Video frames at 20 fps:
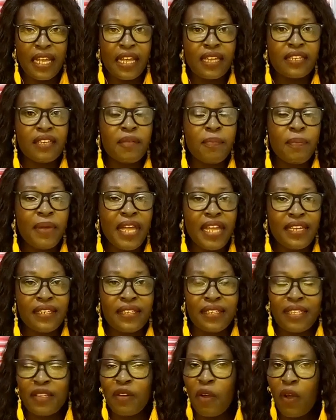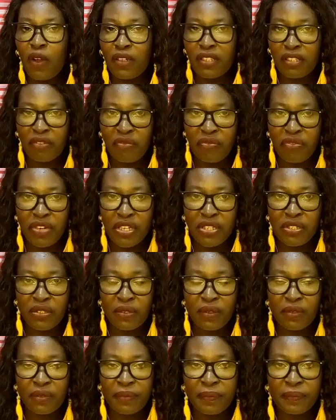depending on the
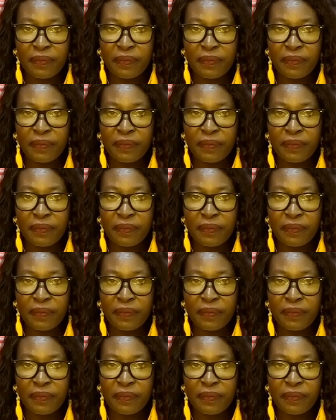region.